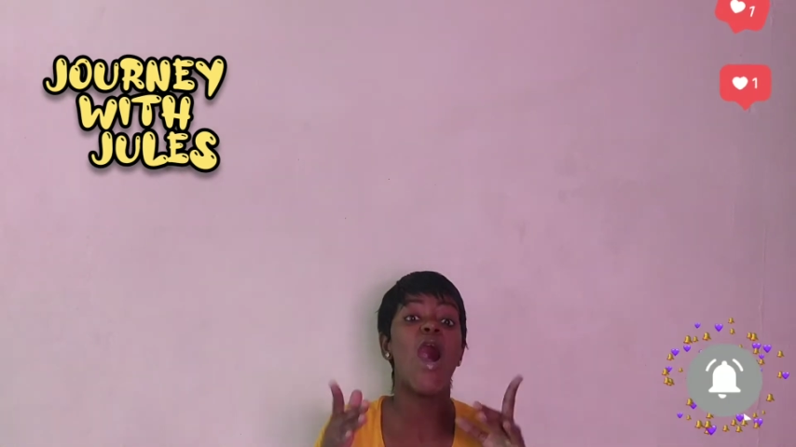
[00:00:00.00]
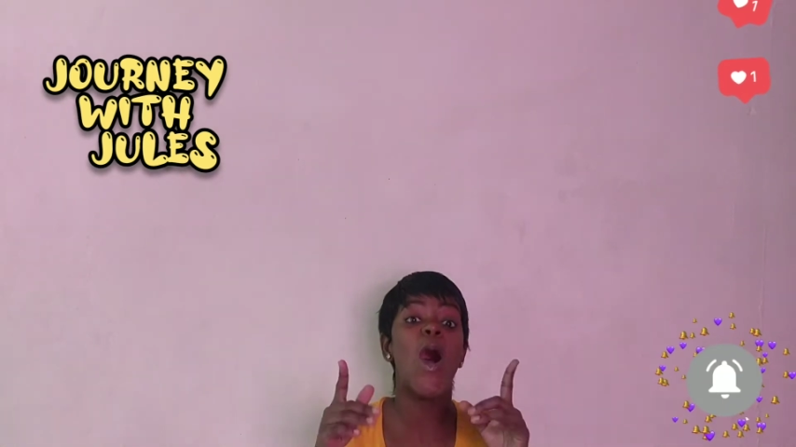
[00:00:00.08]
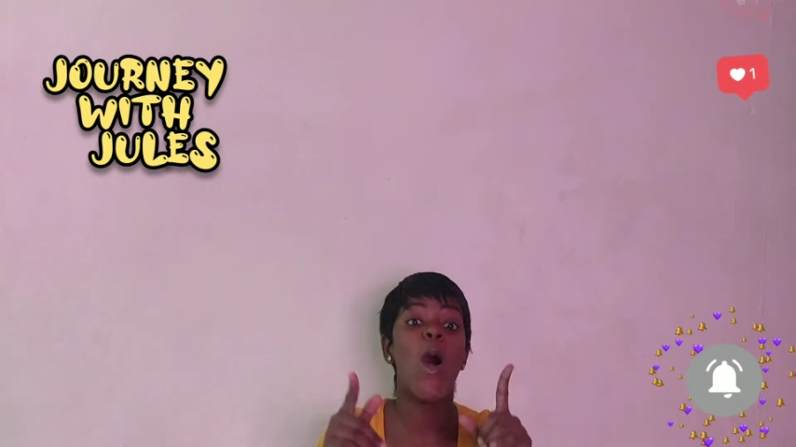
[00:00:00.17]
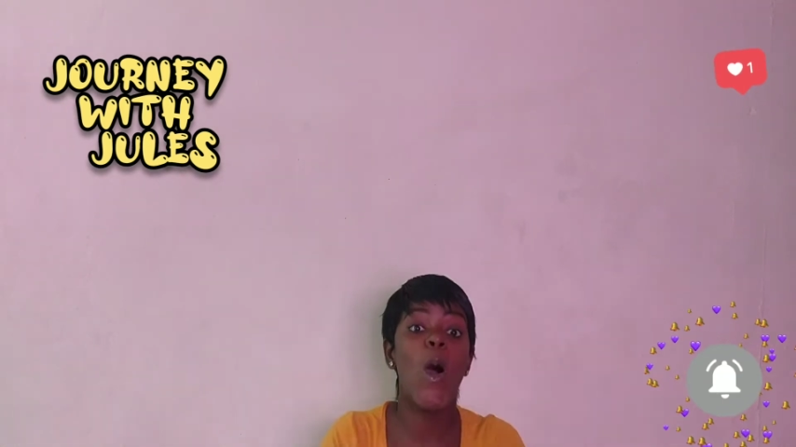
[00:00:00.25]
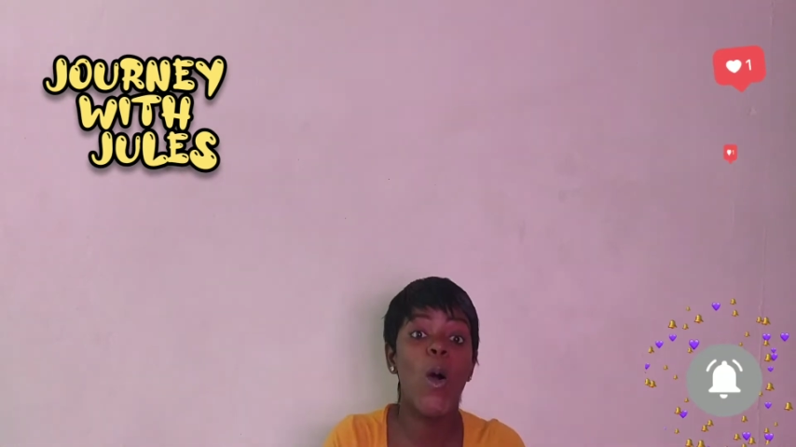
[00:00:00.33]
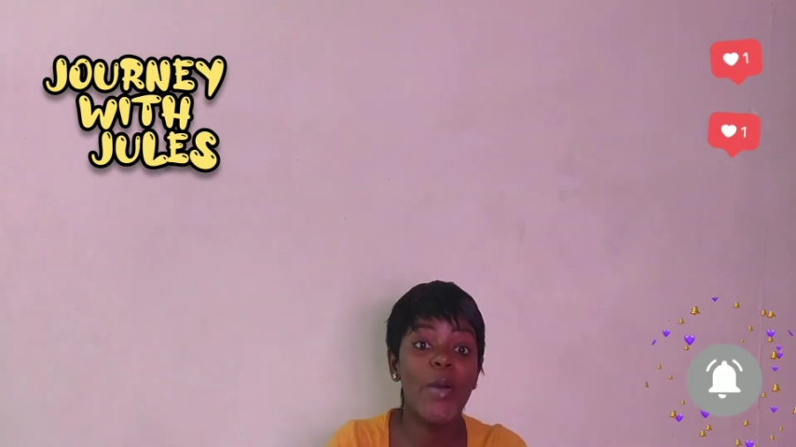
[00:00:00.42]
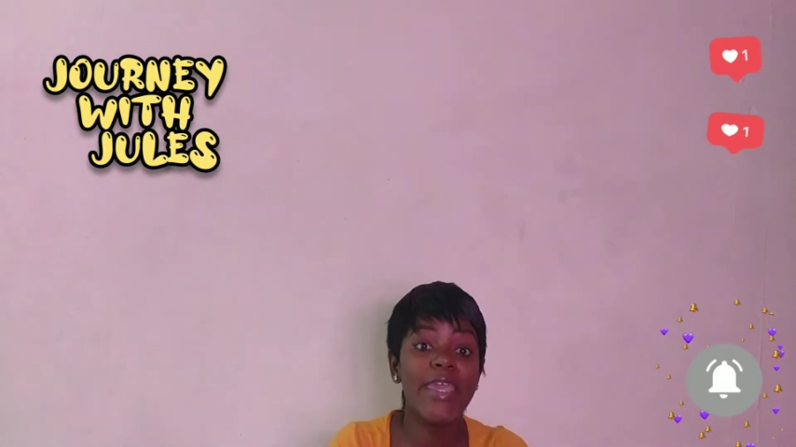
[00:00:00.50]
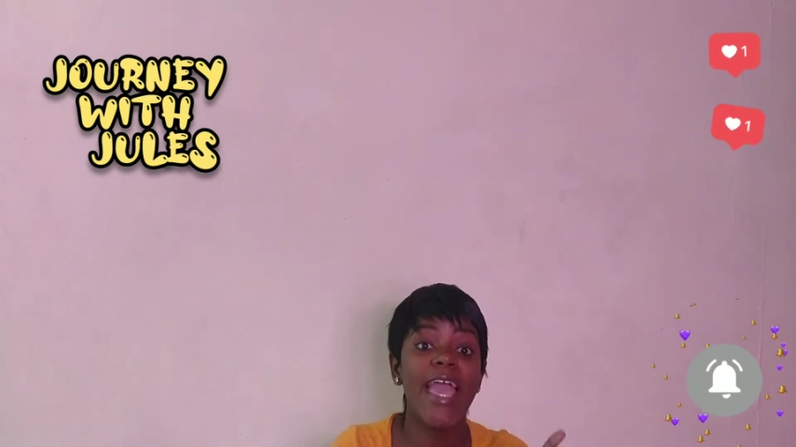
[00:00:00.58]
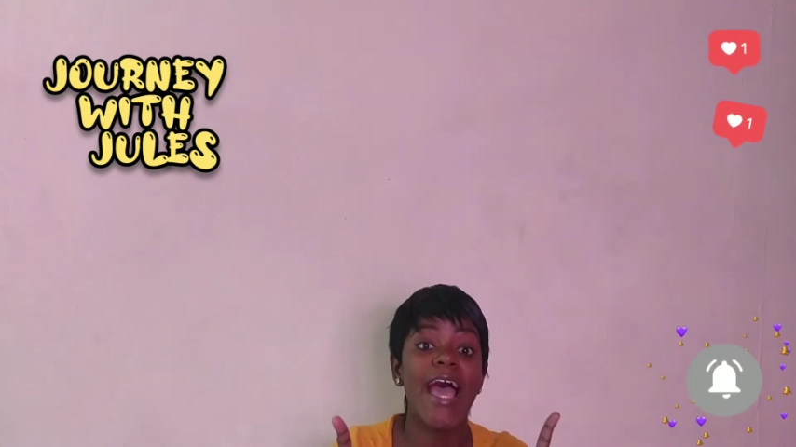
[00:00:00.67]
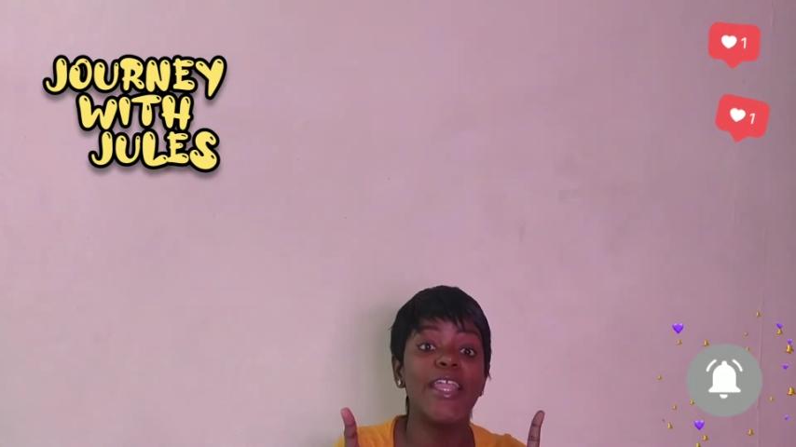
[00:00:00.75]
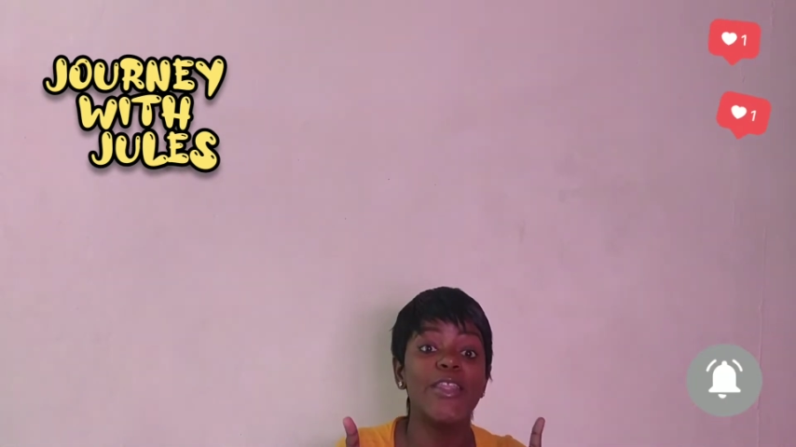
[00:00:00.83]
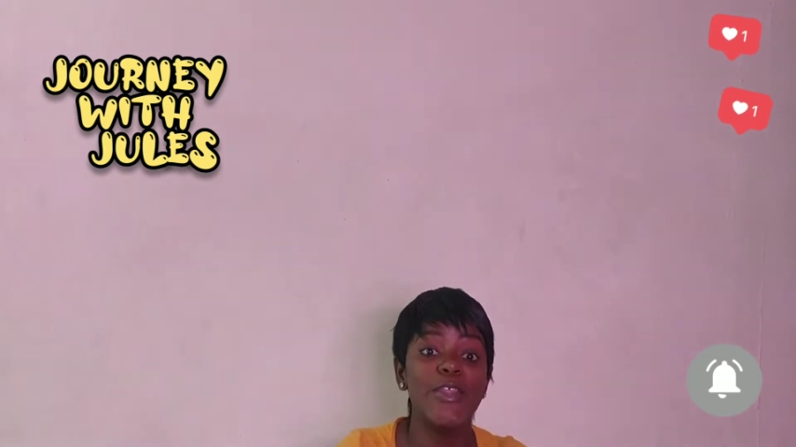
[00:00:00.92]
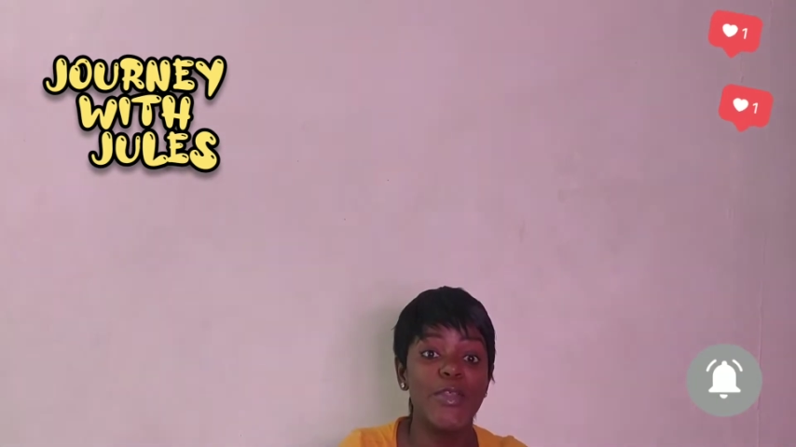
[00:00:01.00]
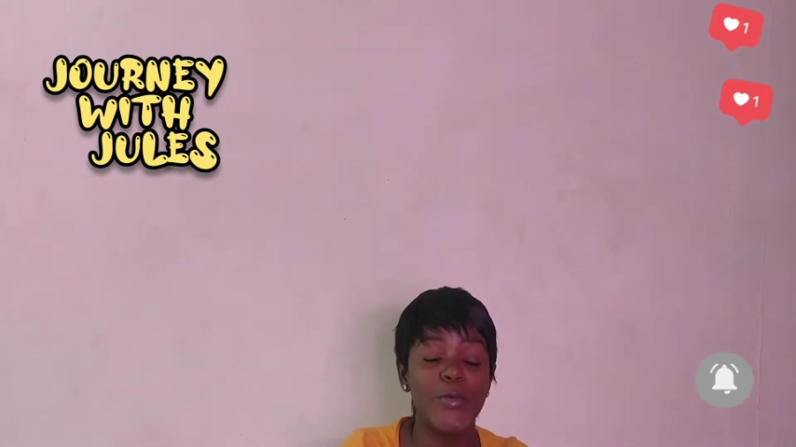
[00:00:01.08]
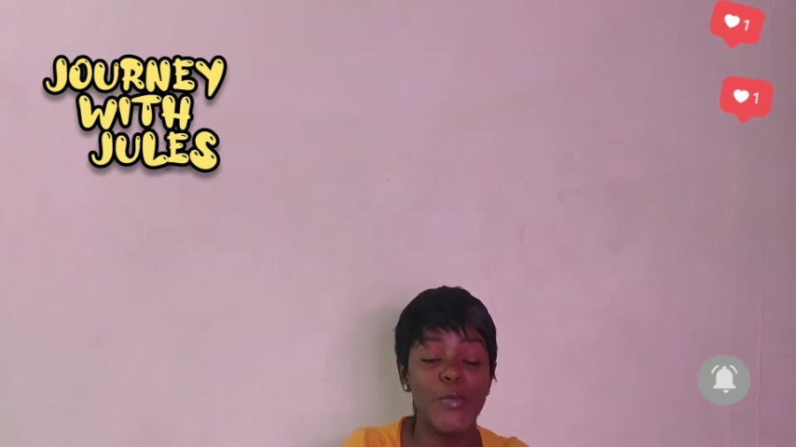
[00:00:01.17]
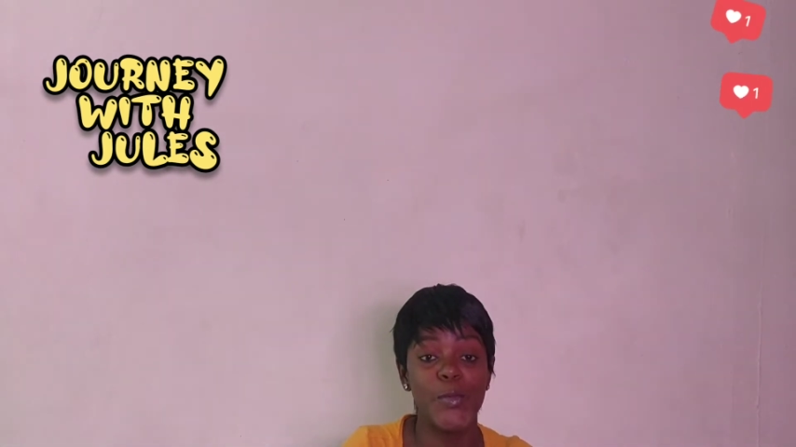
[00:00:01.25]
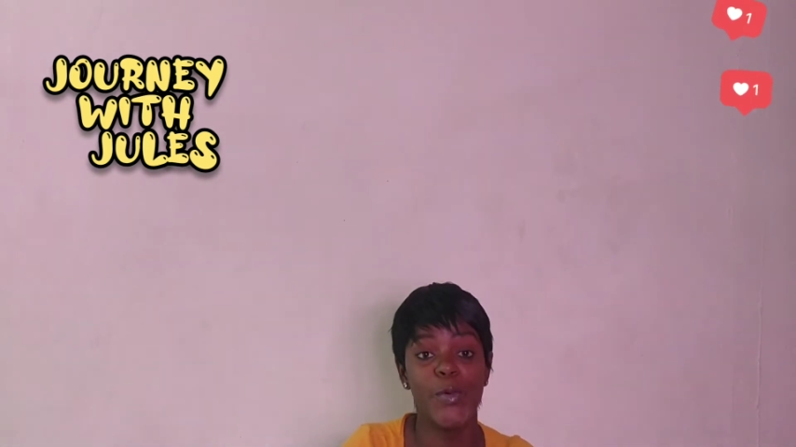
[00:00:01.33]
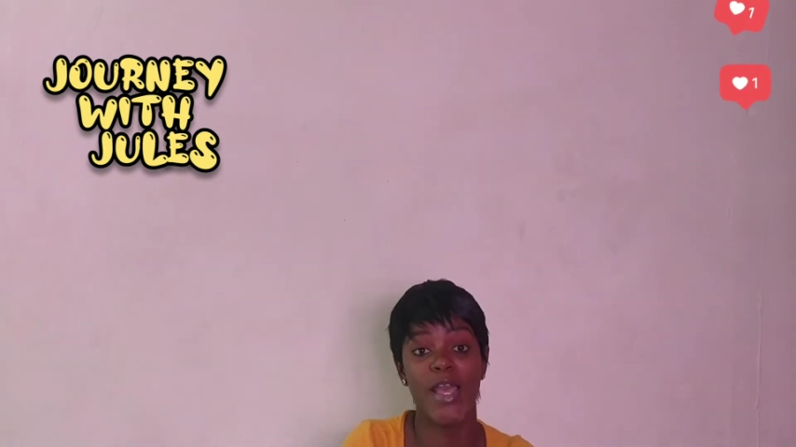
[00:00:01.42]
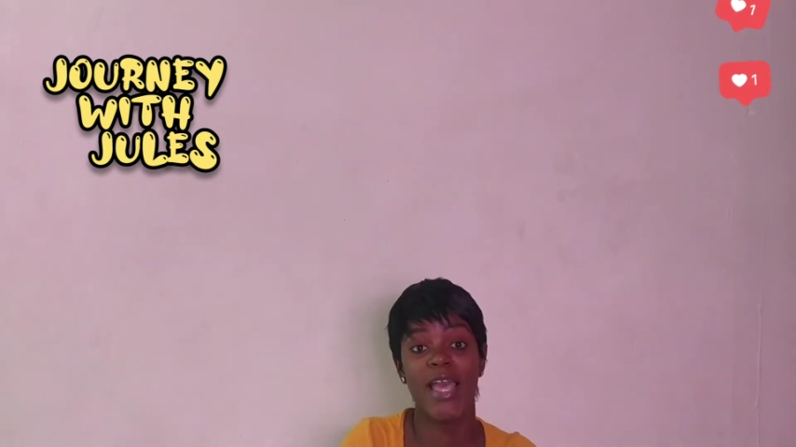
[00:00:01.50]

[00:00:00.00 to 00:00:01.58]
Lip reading: how can you